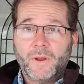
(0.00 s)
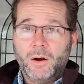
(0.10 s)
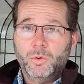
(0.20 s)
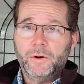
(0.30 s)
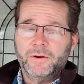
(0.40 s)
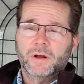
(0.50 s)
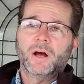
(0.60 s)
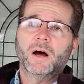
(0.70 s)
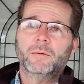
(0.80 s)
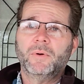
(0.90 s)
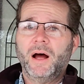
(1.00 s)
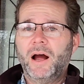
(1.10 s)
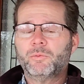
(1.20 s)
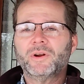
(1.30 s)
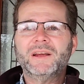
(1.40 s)
I would.
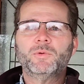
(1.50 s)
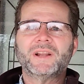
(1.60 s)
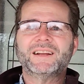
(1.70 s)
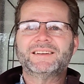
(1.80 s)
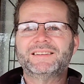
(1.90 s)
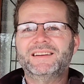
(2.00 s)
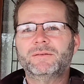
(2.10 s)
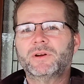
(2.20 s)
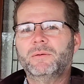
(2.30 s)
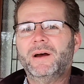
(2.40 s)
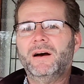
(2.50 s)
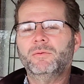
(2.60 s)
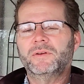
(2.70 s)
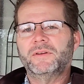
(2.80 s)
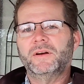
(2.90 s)
I really would like to see them come out
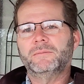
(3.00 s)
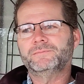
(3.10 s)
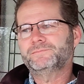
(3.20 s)
with a